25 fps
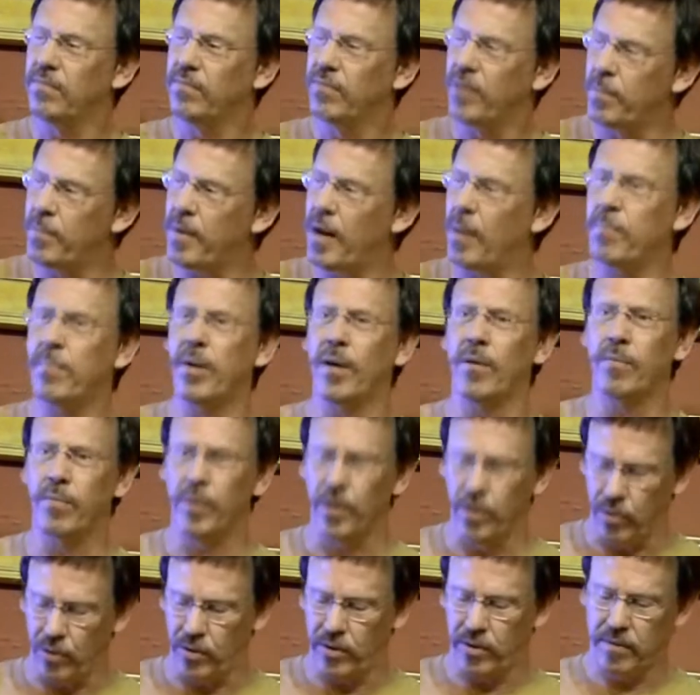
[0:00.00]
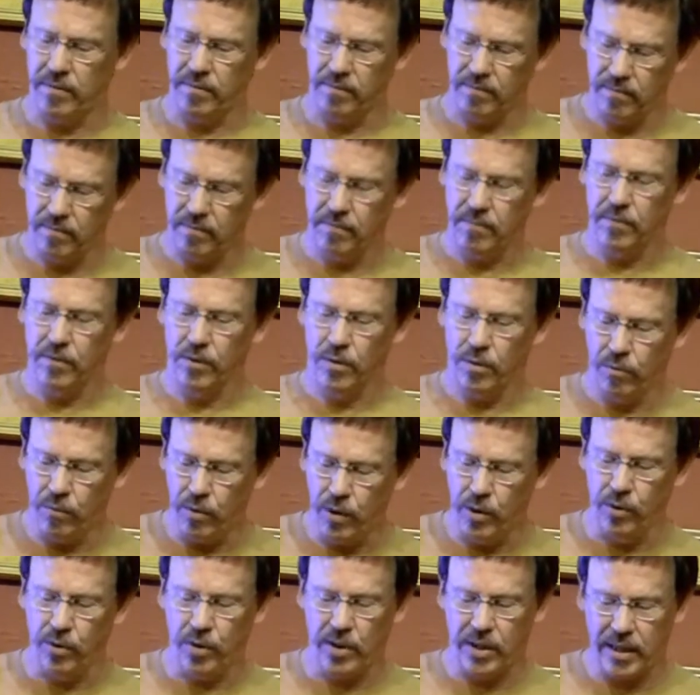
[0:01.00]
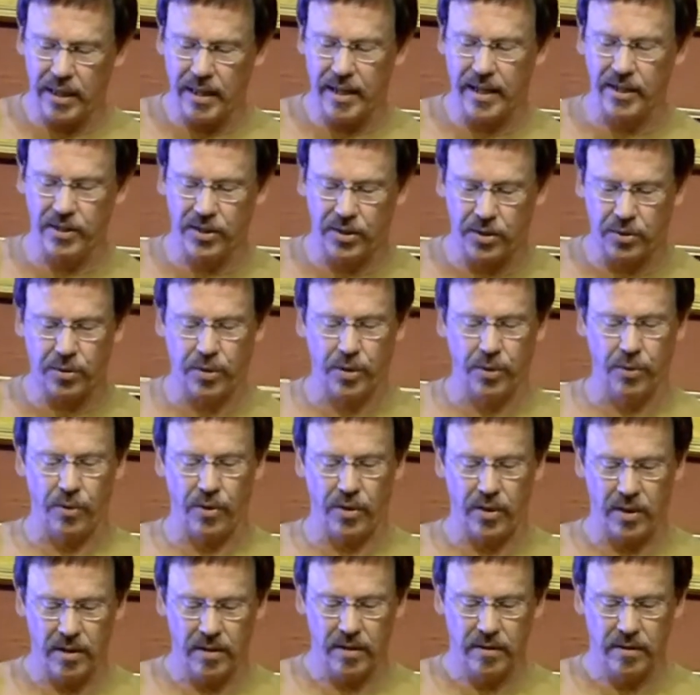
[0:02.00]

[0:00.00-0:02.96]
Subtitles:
remember Ruth. Ruth is truth.